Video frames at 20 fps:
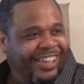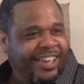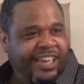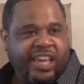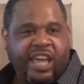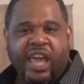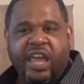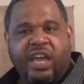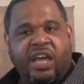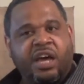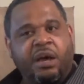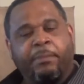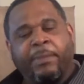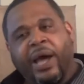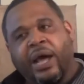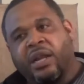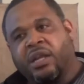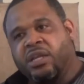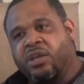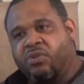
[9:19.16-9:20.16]
can't come
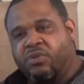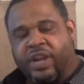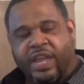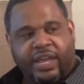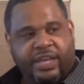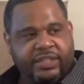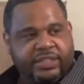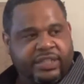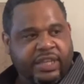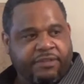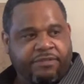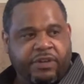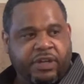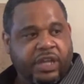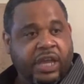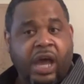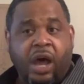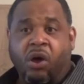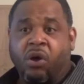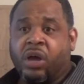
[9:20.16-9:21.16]
out of your
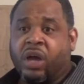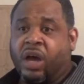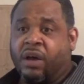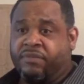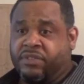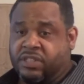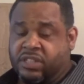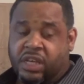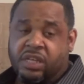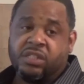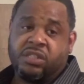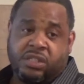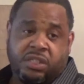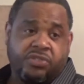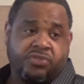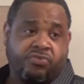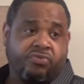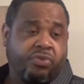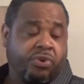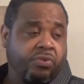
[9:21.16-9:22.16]
negativity, our conversation
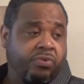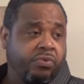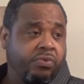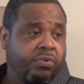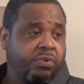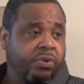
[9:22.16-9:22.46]
is through.